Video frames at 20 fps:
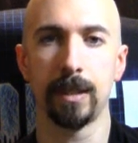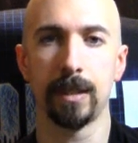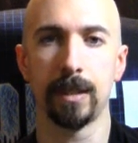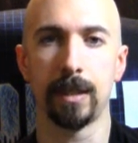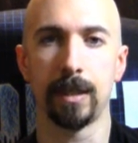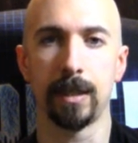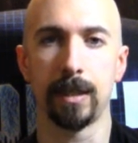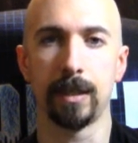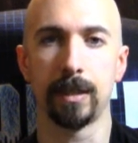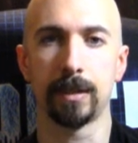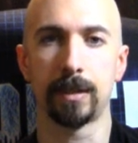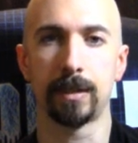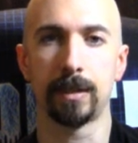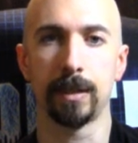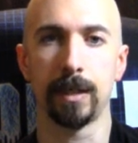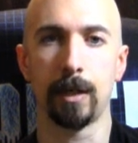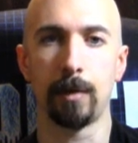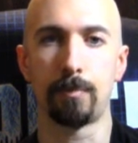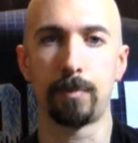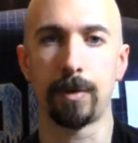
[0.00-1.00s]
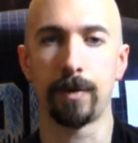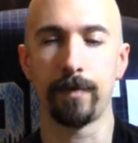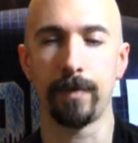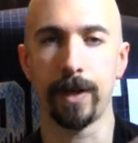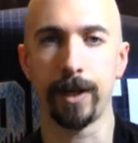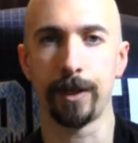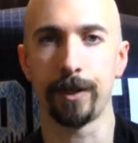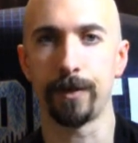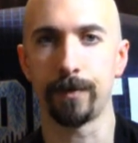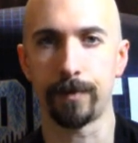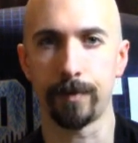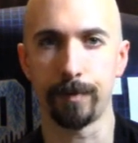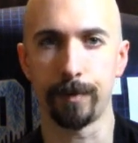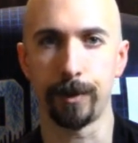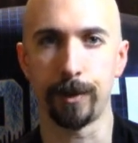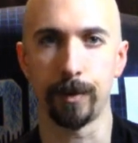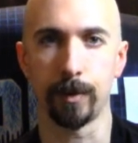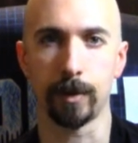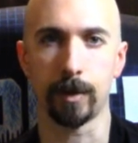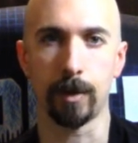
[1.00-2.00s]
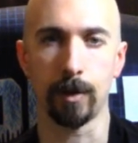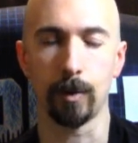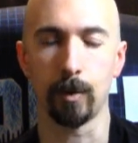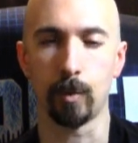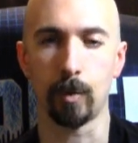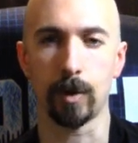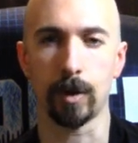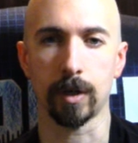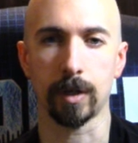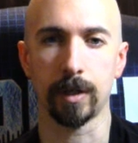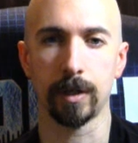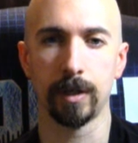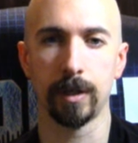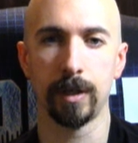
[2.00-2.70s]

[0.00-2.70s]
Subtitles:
to help prevent you from doing all the work.